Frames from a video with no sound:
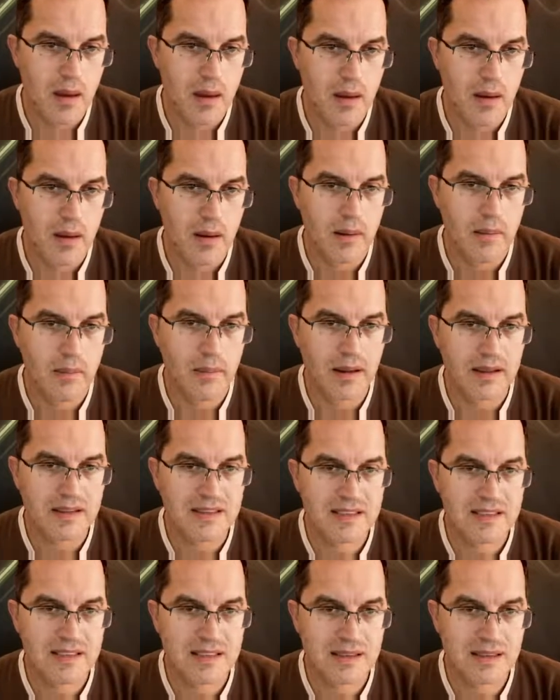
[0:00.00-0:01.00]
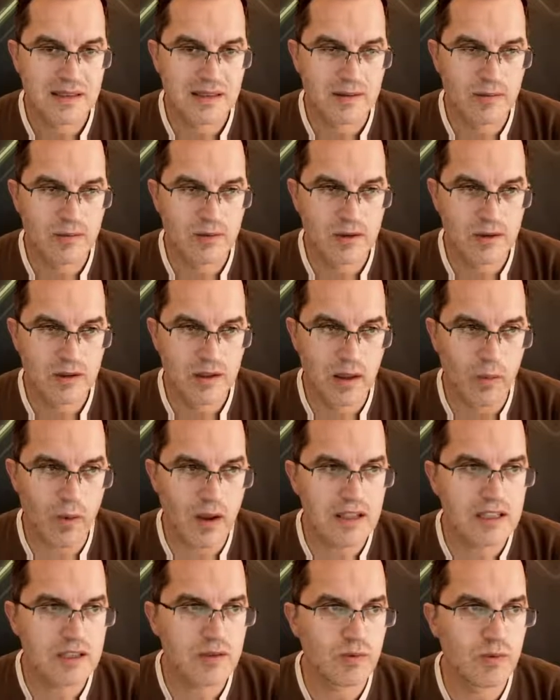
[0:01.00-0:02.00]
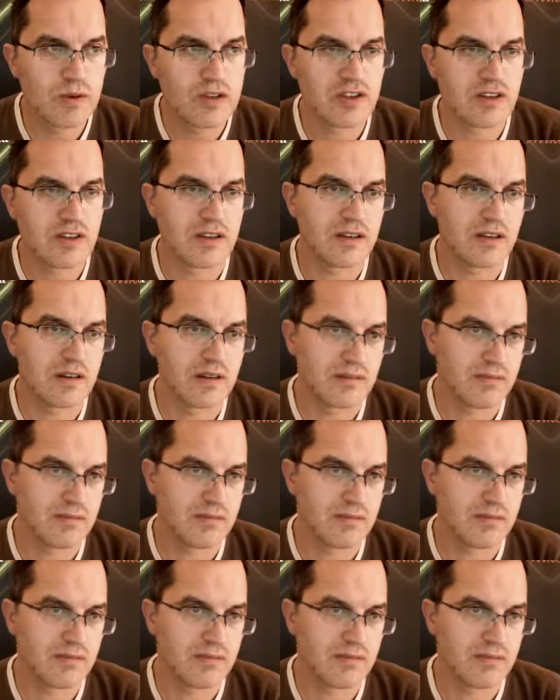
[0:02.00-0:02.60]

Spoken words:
but the ones which are